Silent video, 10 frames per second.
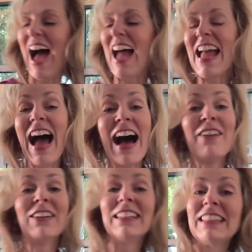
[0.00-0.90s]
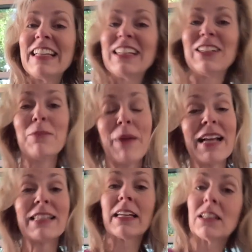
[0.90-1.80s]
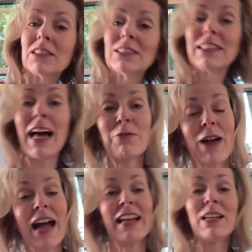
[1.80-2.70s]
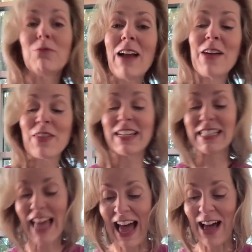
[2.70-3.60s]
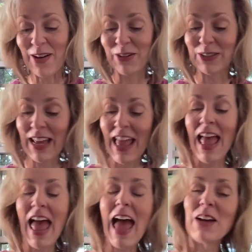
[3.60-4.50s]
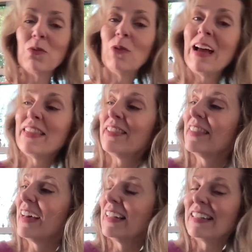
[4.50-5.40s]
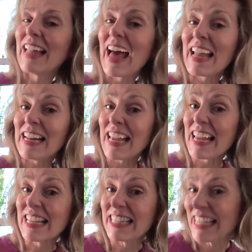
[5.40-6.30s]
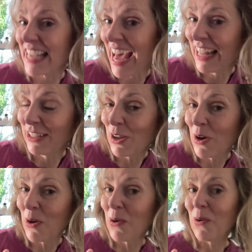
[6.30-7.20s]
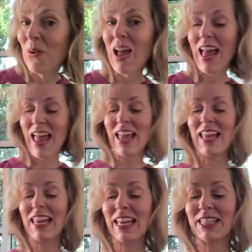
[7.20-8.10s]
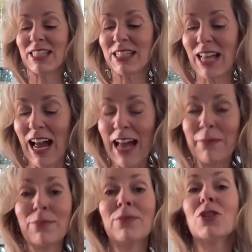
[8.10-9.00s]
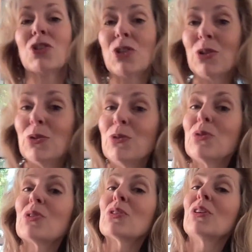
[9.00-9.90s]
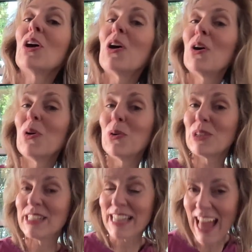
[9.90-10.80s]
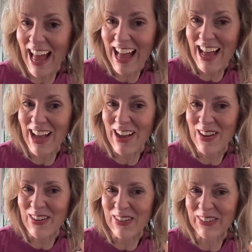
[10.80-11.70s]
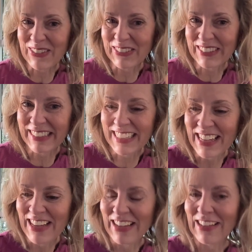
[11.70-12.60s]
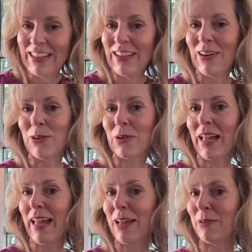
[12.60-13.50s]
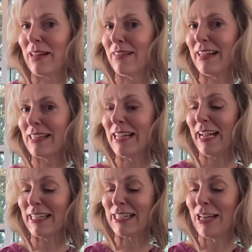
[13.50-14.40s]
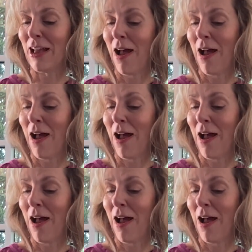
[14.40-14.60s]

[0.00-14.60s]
I have a little bicycle, I ride it round the town. And when the light is yellow, it's time to slow down. Okay, what do you think is next?